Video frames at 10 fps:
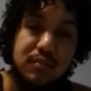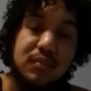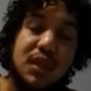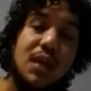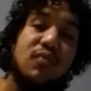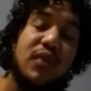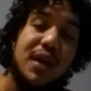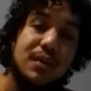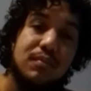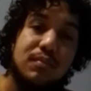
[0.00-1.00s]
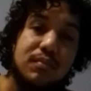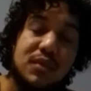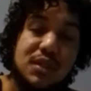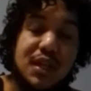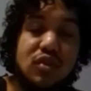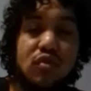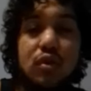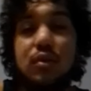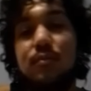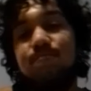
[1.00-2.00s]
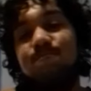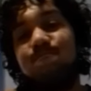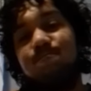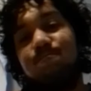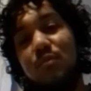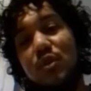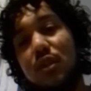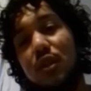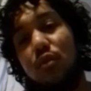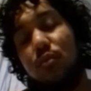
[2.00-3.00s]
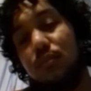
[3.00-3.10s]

Keep fighting. Stay strong. Shalom.